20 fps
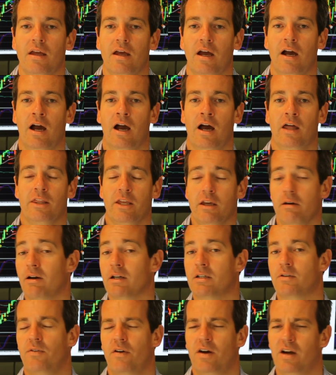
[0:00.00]
The
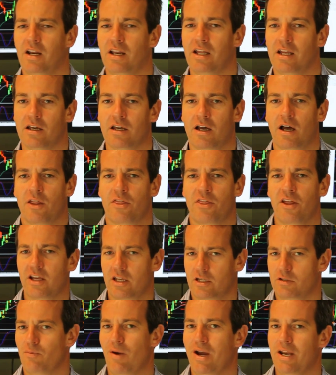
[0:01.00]
US finally, I think
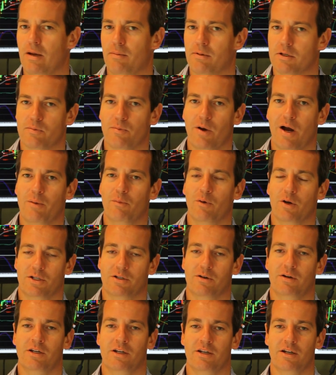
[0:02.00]
it's made up its mind what it's
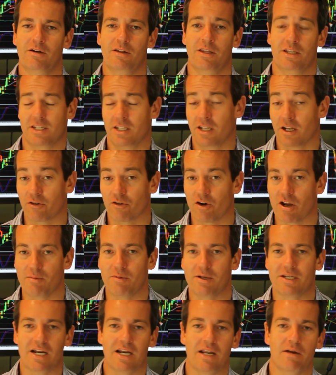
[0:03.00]
going to do. There's an
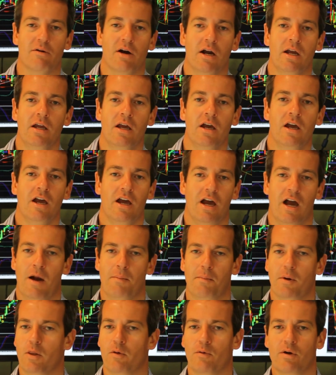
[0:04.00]
agreement anyway,
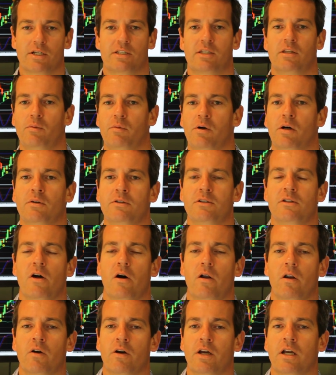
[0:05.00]
but the rest of the world
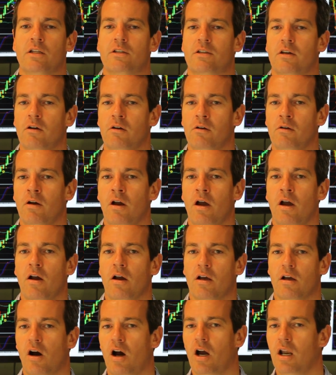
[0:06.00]
not looking too
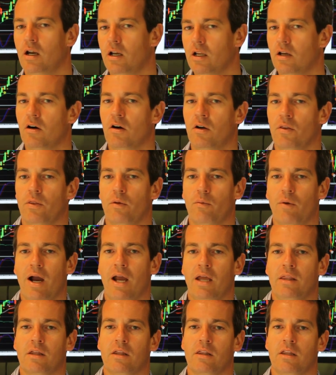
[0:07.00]
kindly on the
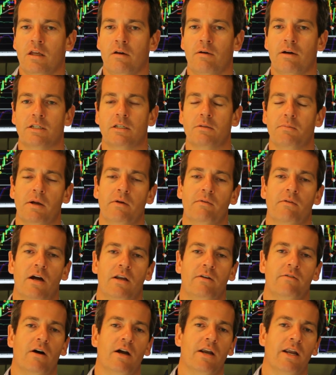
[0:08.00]
way that the US has been
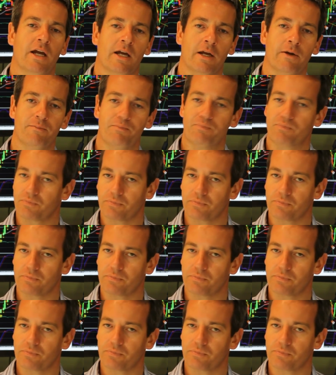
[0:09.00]
run right now.